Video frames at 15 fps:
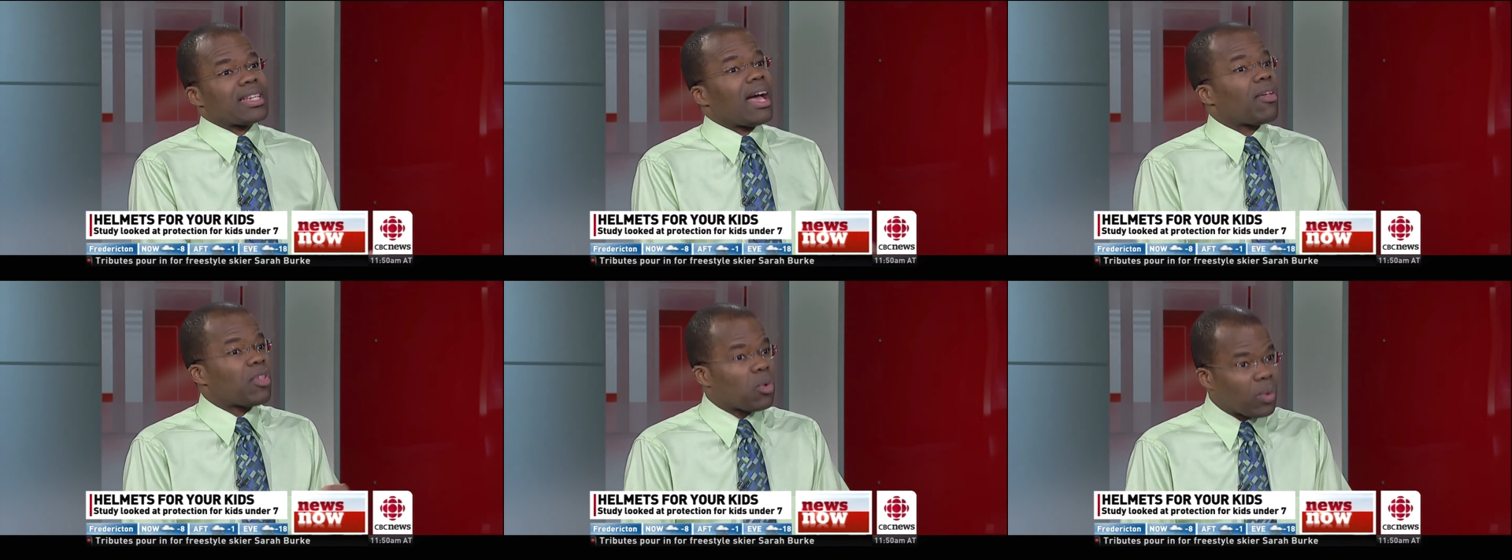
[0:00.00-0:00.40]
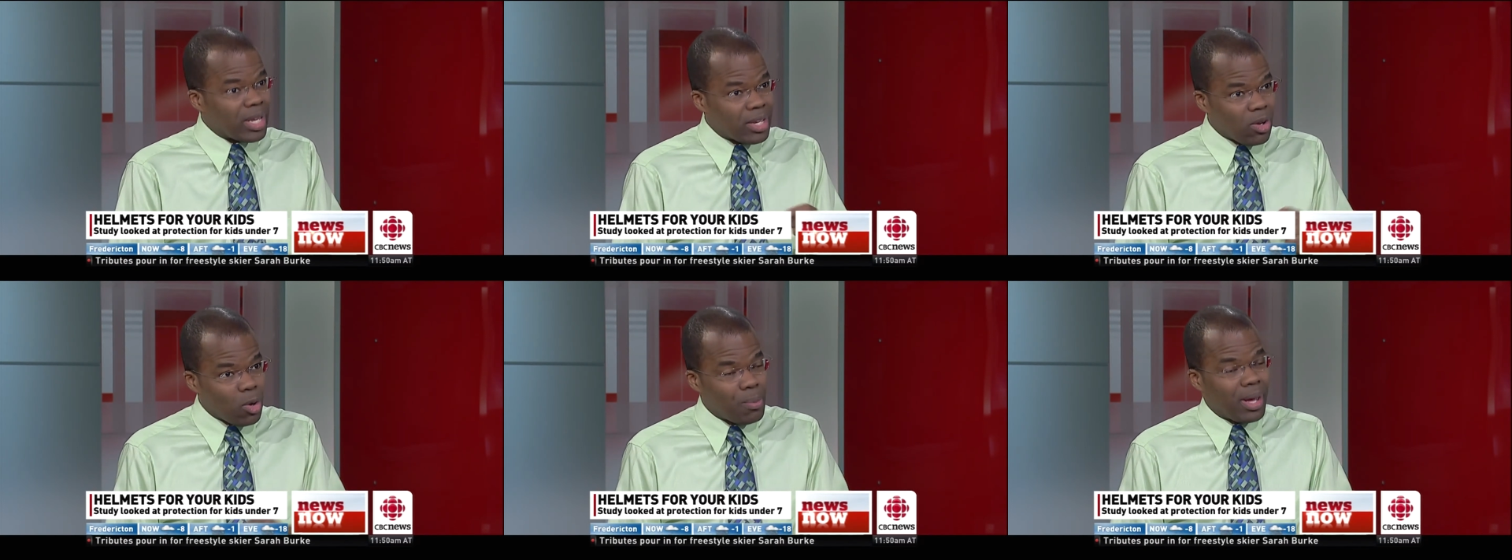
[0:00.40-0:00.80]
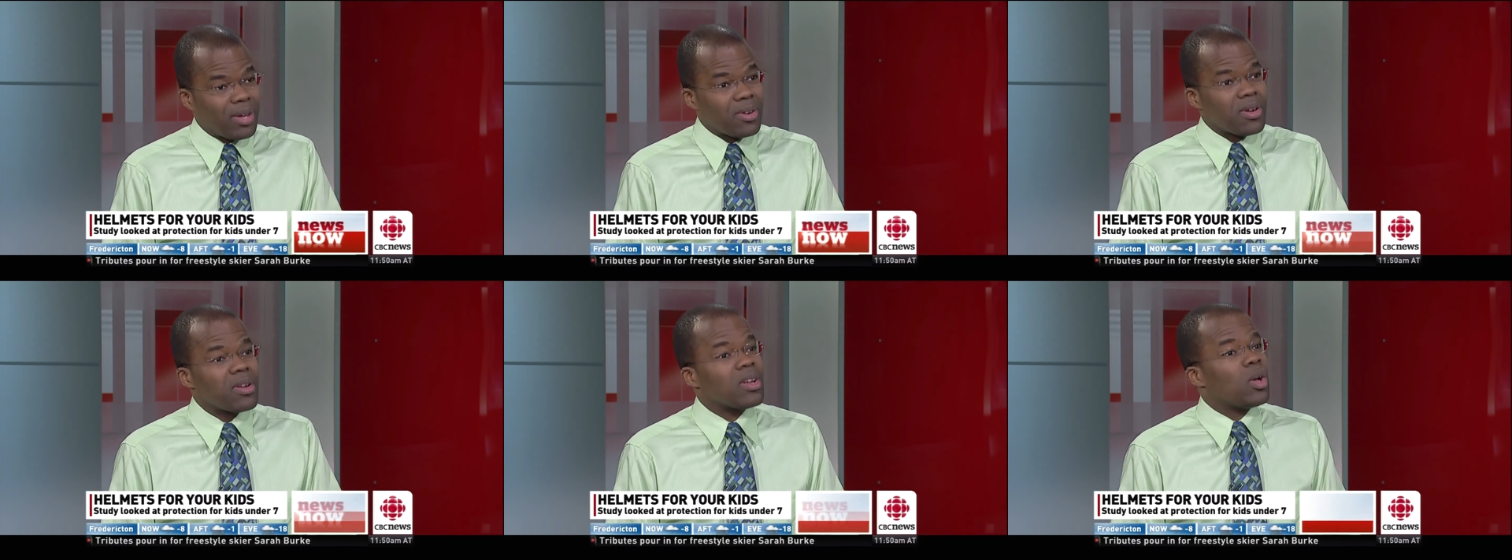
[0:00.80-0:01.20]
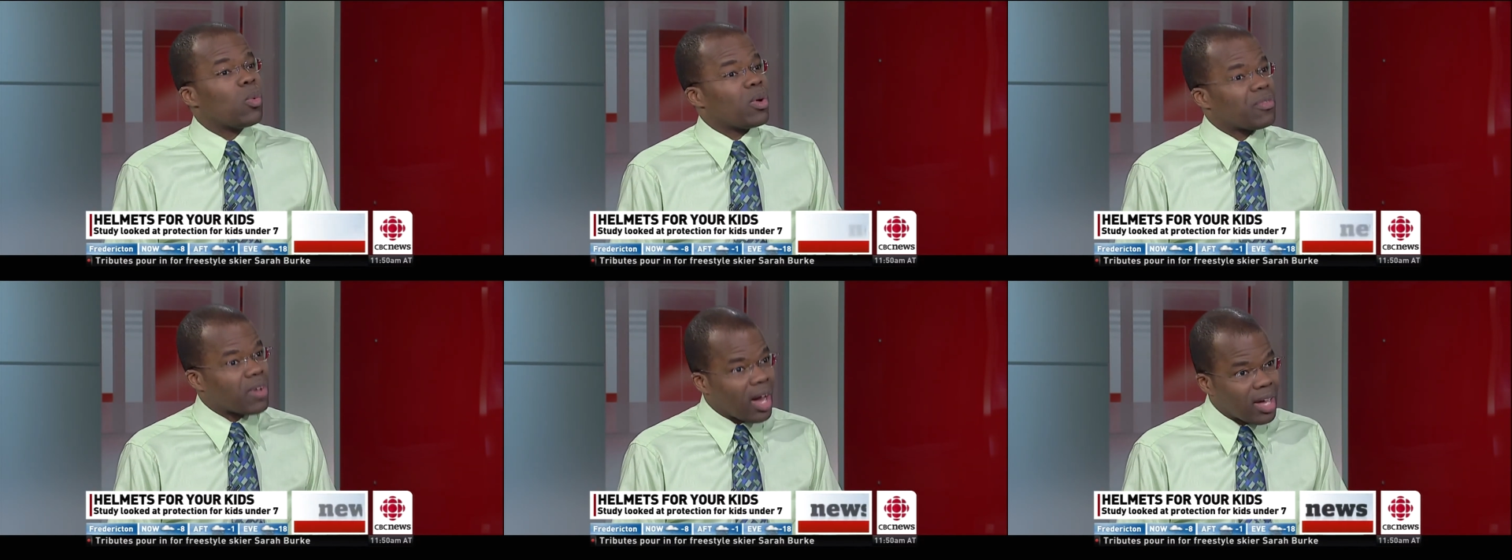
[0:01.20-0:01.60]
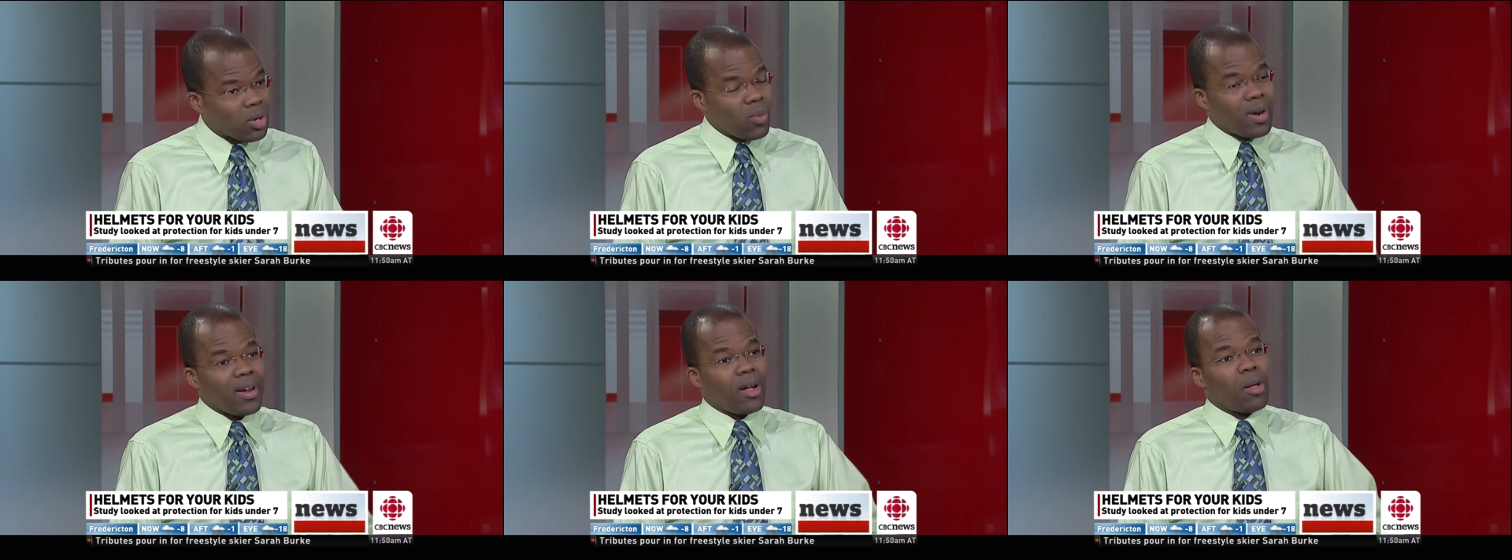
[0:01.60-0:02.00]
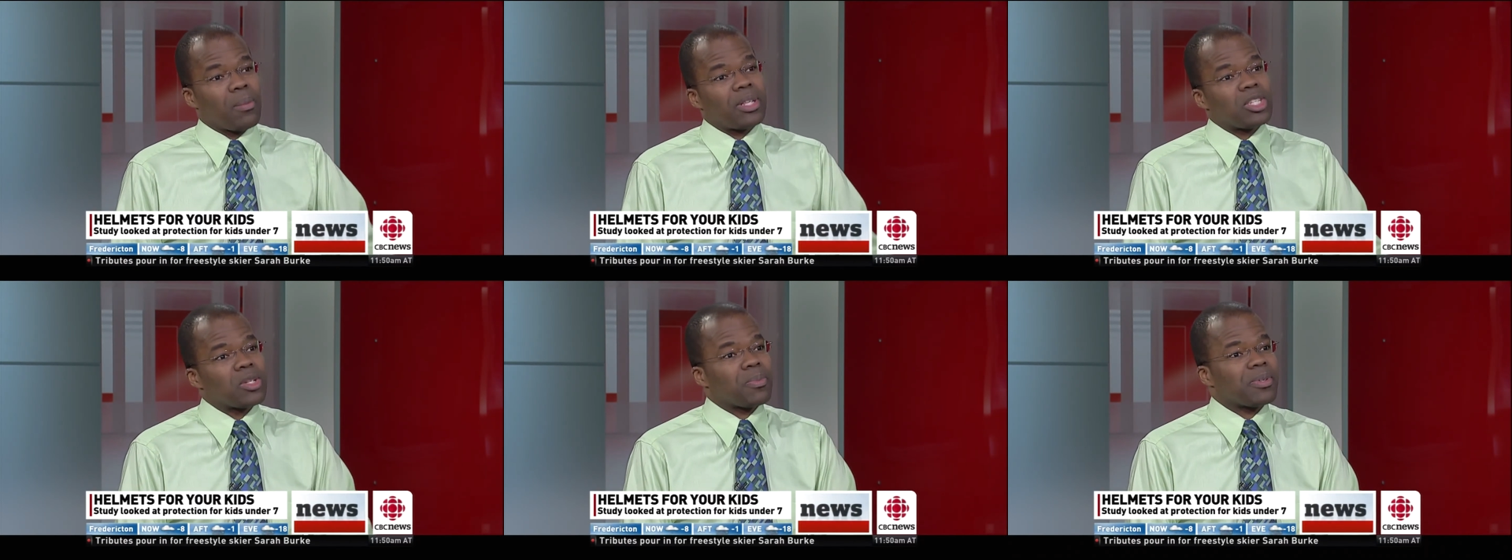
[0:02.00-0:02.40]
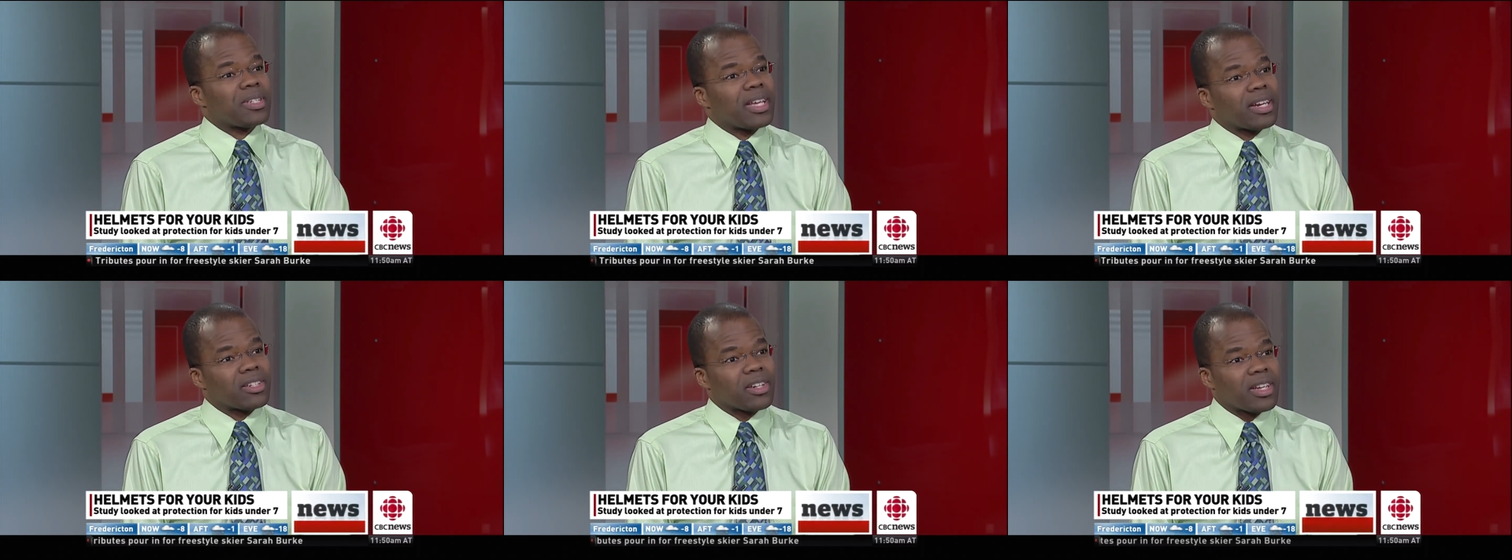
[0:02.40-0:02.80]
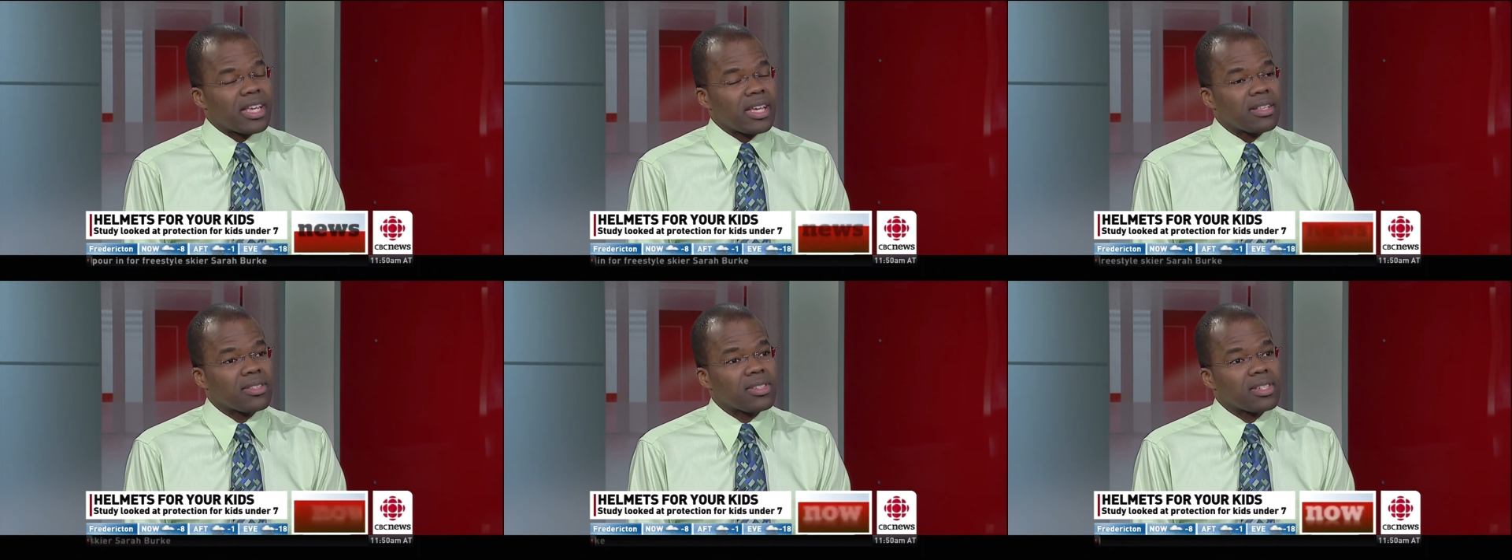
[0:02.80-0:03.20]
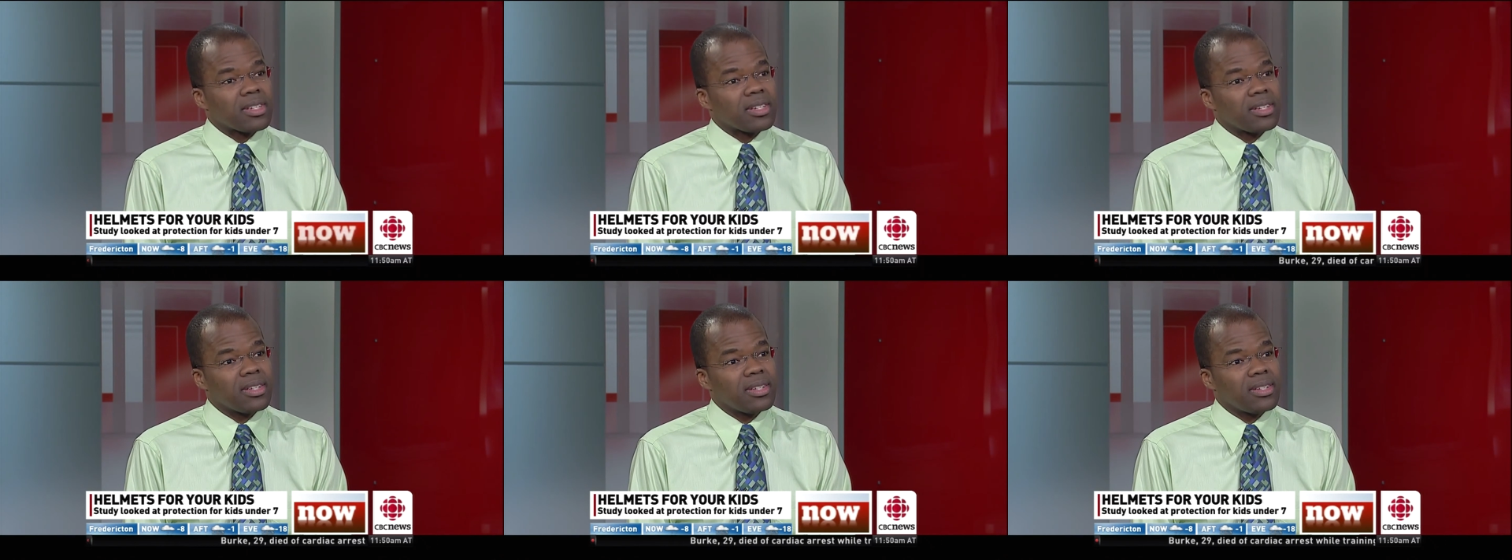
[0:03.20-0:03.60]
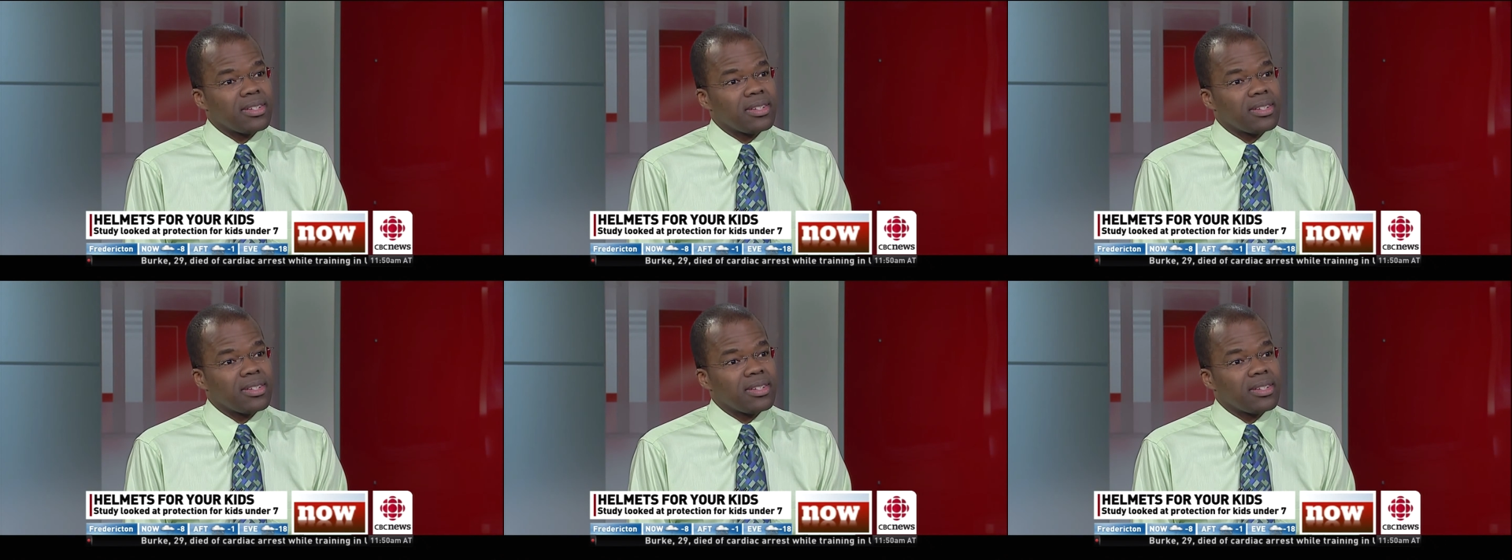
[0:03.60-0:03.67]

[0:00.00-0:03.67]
Now that we know better, we've got to wear helmets to protect our kids.